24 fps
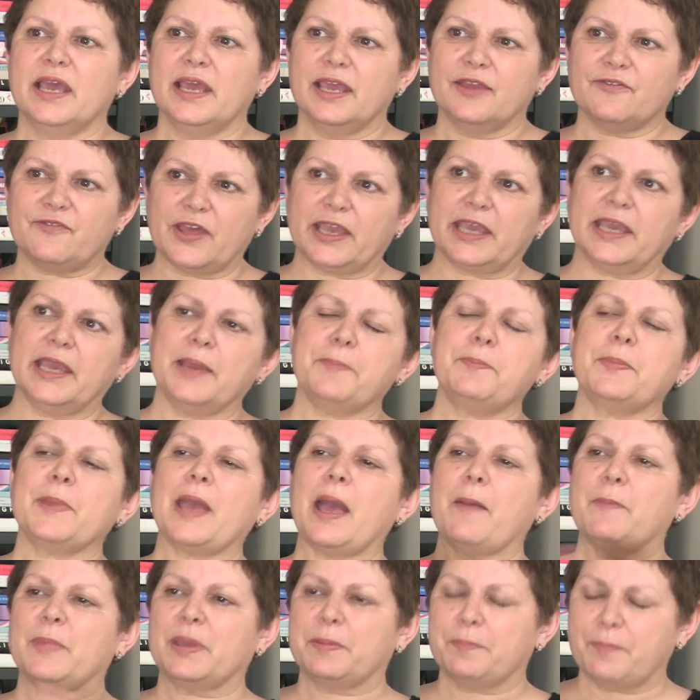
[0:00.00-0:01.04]
If they kept
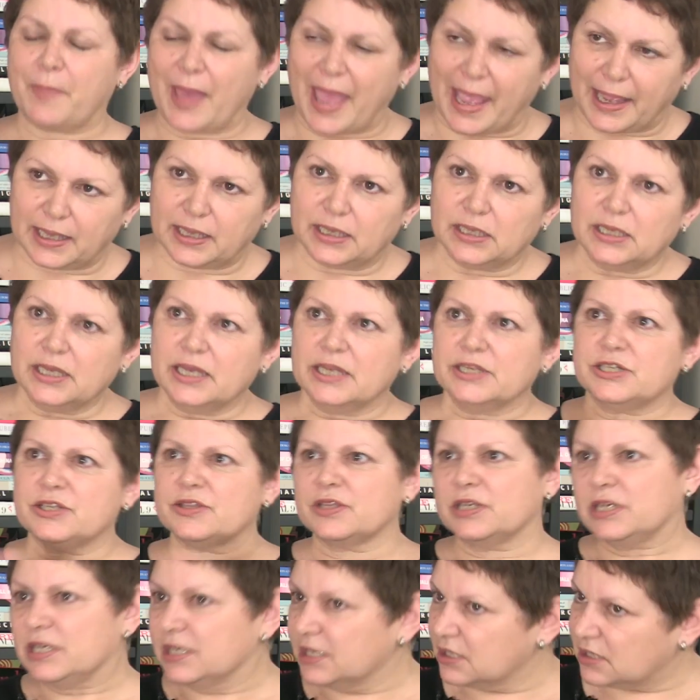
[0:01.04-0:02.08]
coming back to
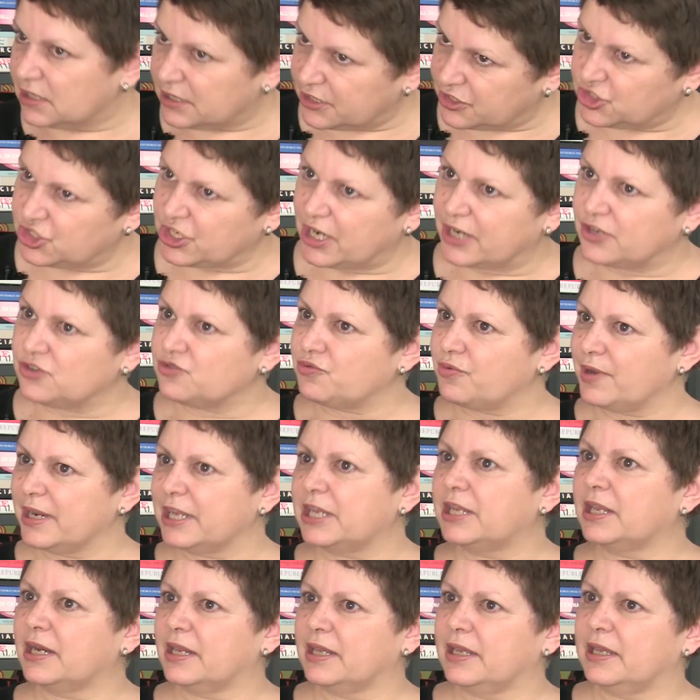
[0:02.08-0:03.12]
the needle exchange
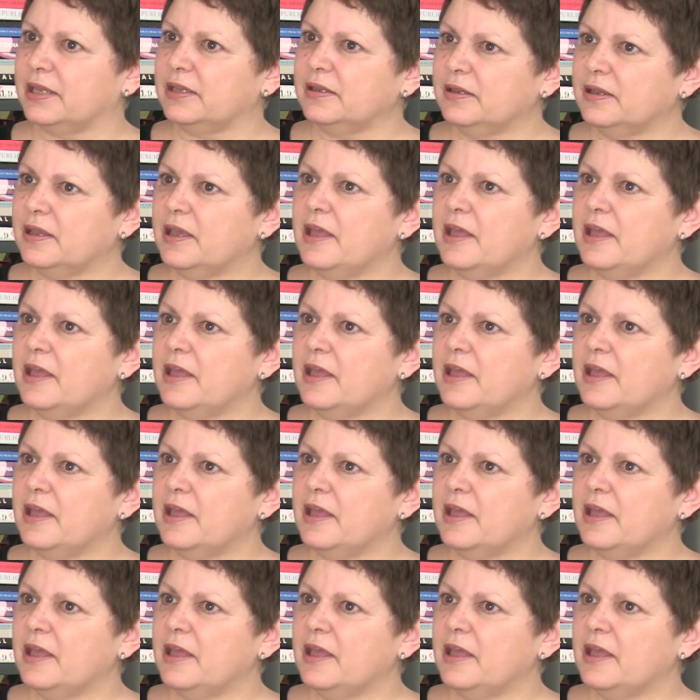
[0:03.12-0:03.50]
regularly,